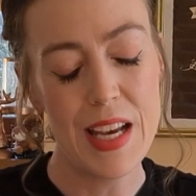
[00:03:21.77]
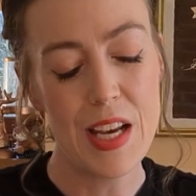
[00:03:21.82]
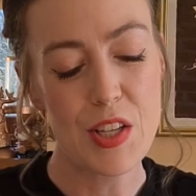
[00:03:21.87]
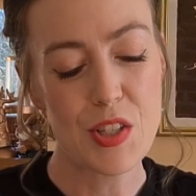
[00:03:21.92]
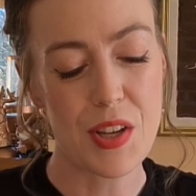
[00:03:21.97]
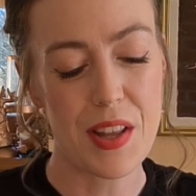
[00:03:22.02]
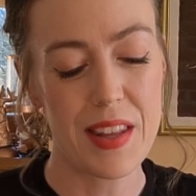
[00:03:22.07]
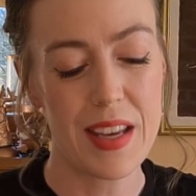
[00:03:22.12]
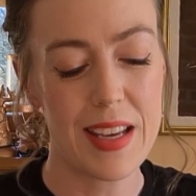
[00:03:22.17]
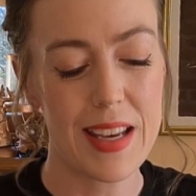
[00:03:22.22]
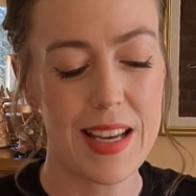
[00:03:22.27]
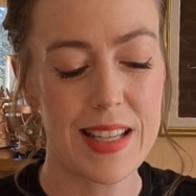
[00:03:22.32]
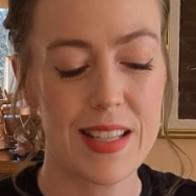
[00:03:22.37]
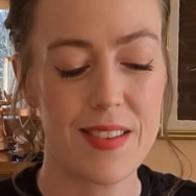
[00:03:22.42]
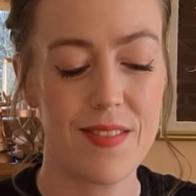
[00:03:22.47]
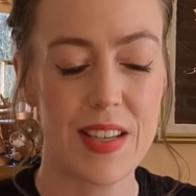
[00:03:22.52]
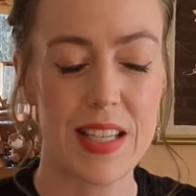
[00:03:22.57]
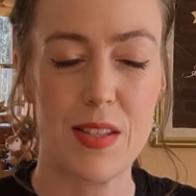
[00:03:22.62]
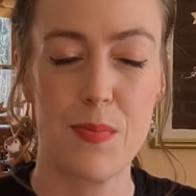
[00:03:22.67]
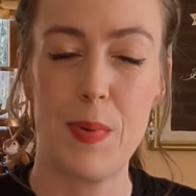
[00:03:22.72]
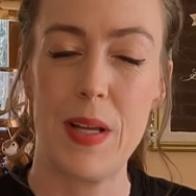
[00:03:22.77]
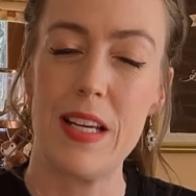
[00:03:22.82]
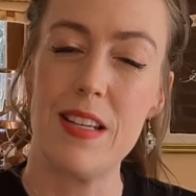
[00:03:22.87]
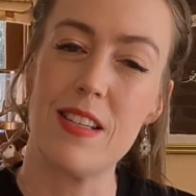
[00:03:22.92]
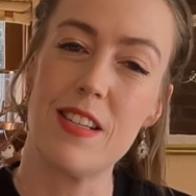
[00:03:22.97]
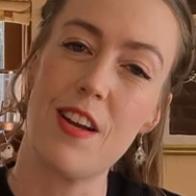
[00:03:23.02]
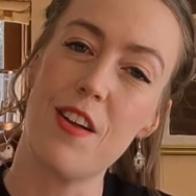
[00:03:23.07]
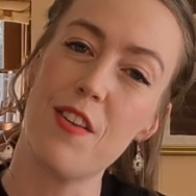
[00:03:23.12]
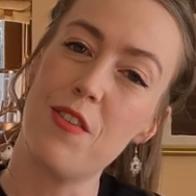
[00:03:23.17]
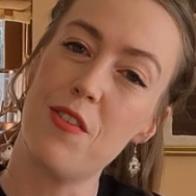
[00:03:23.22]
So I think as I've explained
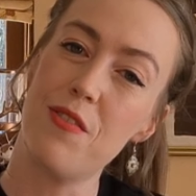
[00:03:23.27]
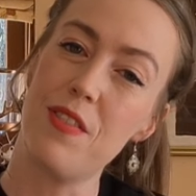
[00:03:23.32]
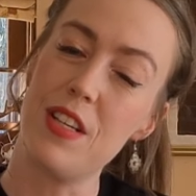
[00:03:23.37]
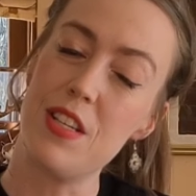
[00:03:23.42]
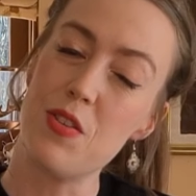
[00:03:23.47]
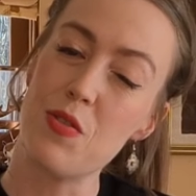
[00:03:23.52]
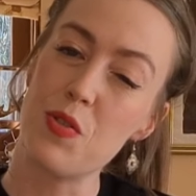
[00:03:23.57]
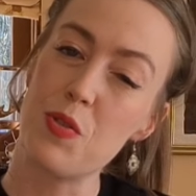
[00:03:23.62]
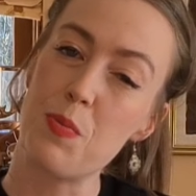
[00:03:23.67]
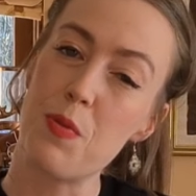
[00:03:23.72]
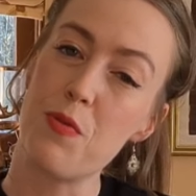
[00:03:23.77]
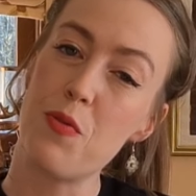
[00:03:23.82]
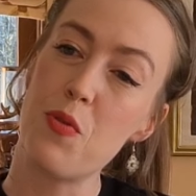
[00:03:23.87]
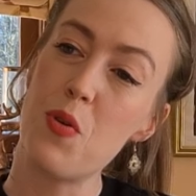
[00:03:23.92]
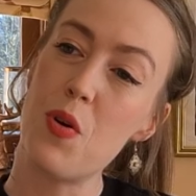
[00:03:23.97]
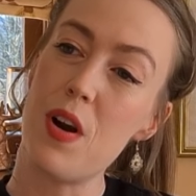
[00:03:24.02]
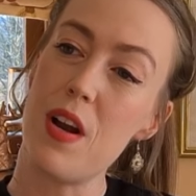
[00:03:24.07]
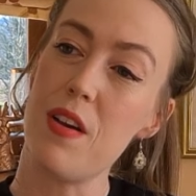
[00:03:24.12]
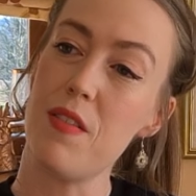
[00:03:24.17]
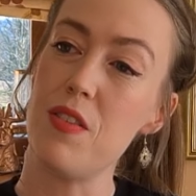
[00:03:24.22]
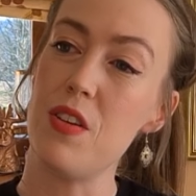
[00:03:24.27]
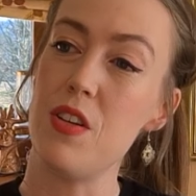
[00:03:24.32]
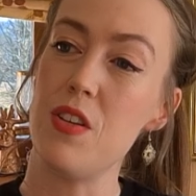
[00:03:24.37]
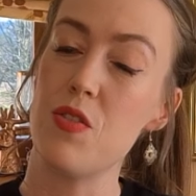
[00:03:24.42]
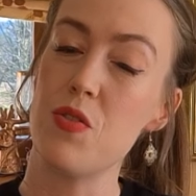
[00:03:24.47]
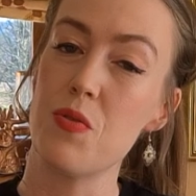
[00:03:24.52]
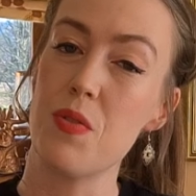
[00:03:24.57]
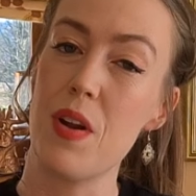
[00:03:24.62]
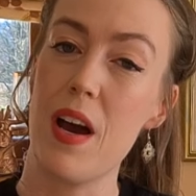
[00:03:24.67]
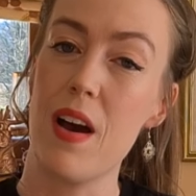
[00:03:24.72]
in other videos before, if you
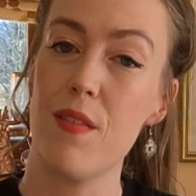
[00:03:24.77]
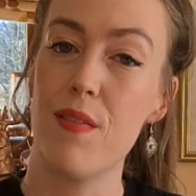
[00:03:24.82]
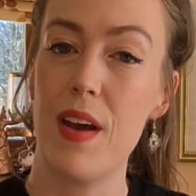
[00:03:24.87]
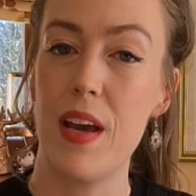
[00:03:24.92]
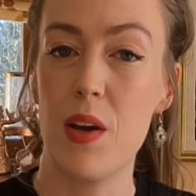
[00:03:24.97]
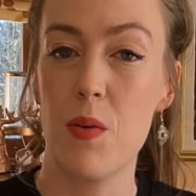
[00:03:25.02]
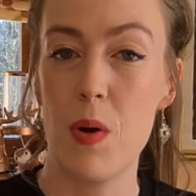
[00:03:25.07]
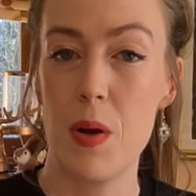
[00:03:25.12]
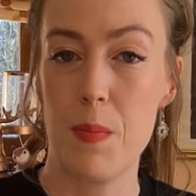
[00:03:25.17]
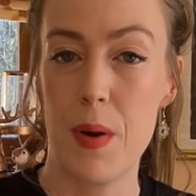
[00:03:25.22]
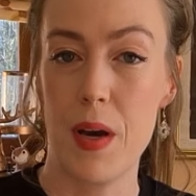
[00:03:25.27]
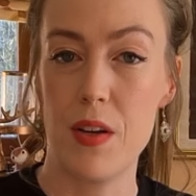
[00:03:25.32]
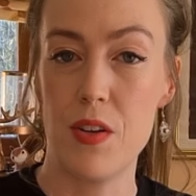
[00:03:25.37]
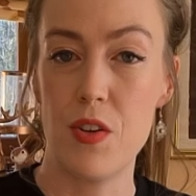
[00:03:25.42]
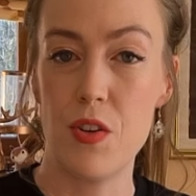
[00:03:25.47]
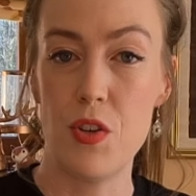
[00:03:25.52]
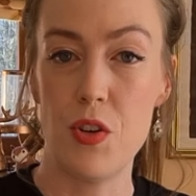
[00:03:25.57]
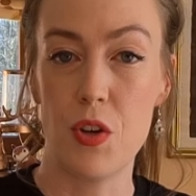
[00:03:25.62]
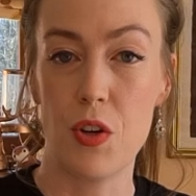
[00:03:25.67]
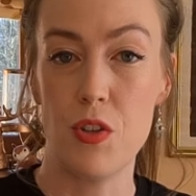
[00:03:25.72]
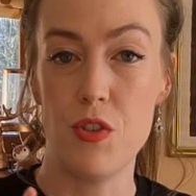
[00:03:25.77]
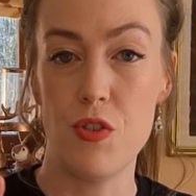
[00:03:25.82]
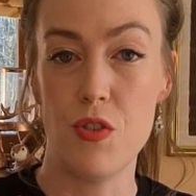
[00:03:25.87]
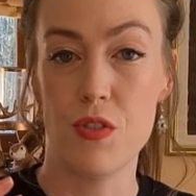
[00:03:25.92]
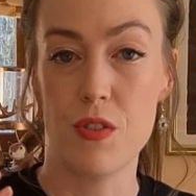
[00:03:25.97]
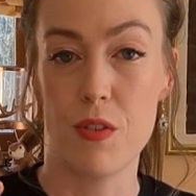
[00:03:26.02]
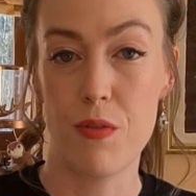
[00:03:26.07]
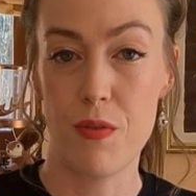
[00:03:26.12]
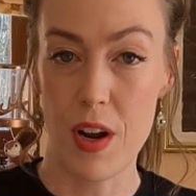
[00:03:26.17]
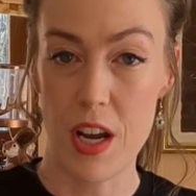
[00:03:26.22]
don't have egg white powder, you can use
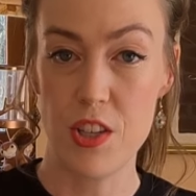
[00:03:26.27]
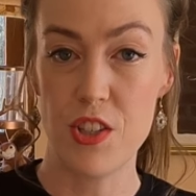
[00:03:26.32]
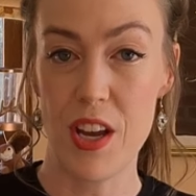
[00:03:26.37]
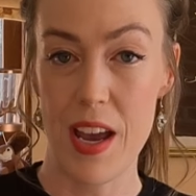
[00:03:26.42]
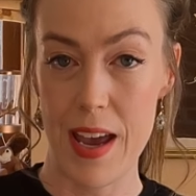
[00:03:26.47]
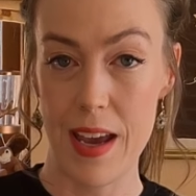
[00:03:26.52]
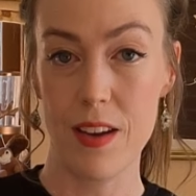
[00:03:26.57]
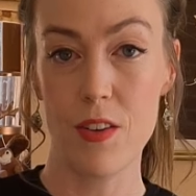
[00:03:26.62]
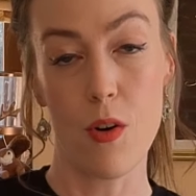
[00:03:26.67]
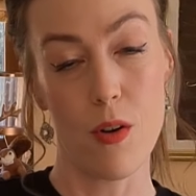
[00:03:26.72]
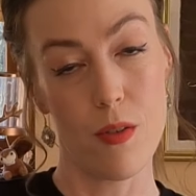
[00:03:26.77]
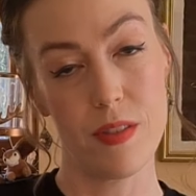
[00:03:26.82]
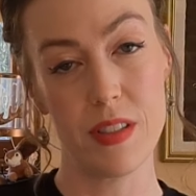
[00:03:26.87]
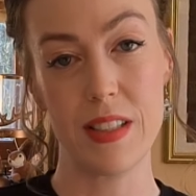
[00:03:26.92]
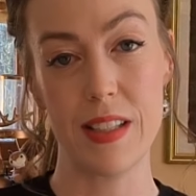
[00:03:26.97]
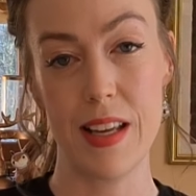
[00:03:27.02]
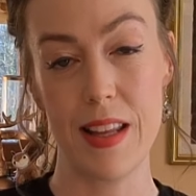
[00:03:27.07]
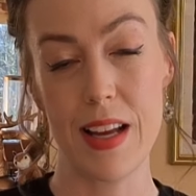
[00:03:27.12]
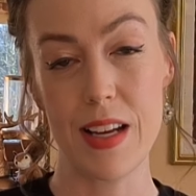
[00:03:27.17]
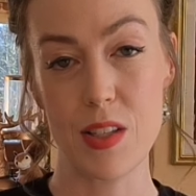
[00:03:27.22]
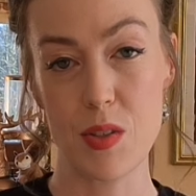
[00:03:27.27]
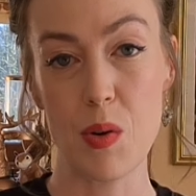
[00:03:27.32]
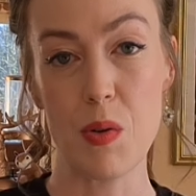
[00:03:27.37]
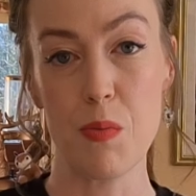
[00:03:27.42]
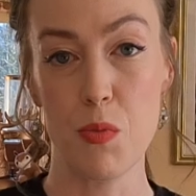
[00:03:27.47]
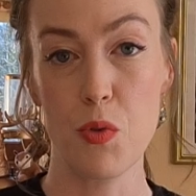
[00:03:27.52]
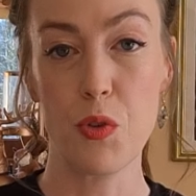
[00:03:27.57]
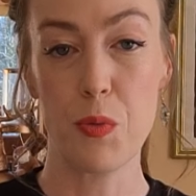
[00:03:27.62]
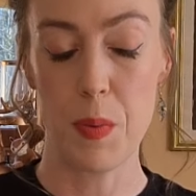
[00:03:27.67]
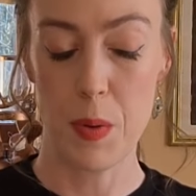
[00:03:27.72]
a fresh egg. Obviously, that's what
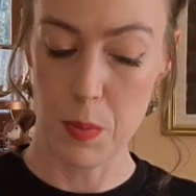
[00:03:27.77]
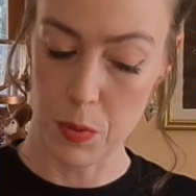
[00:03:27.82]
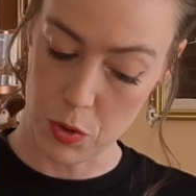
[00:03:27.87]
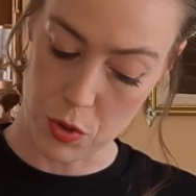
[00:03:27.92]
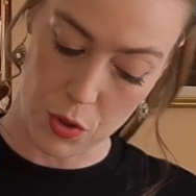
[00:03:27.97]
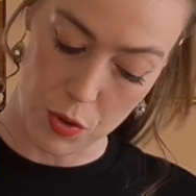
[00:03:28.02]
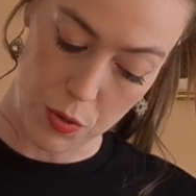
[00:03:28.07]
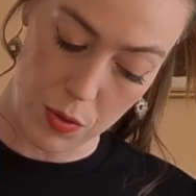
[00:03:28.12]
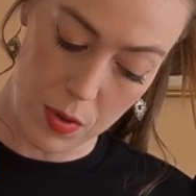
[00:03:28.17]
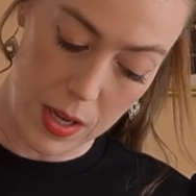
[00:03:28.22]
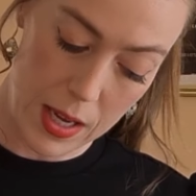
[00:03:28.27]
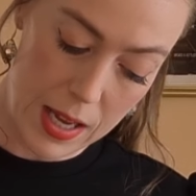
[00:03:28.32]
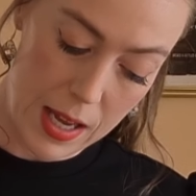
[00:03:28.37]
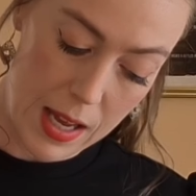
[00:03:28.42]
most people do.